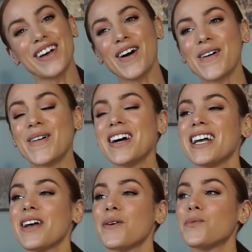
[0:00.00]
So
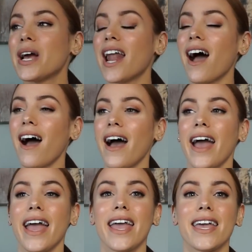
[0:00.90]
when
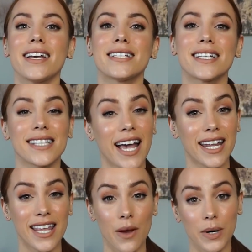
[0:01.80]
I
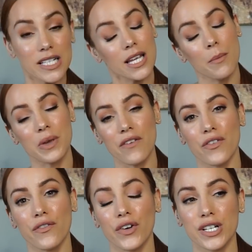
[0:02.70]
decided that I wanted to compete for
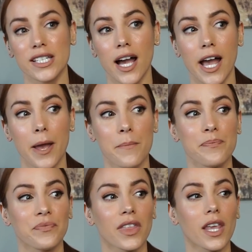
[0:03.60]
the first time,
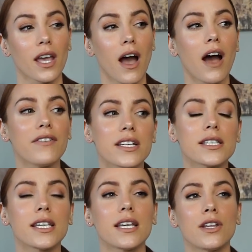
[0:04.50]

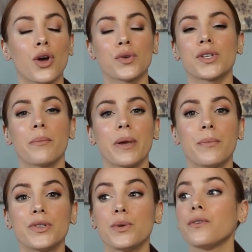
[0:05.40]
obviously, you know, some
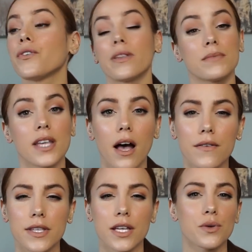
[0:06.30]
people do it for
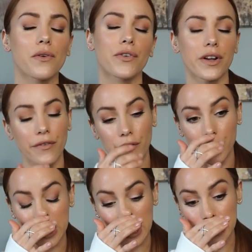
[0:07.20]
themselves, they do it for different
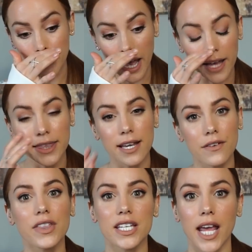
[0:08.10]
reasons, but at the end
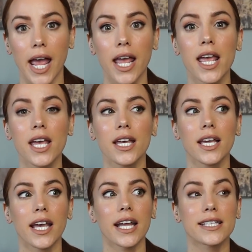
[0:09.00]
of the day,
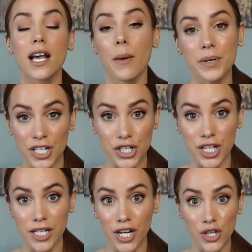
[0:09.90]
it's a
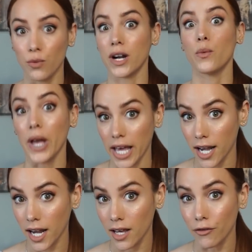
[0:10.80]
competition and you wanna win,
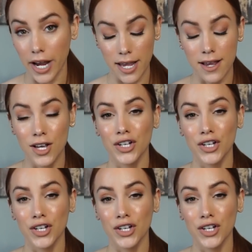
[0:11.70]
right?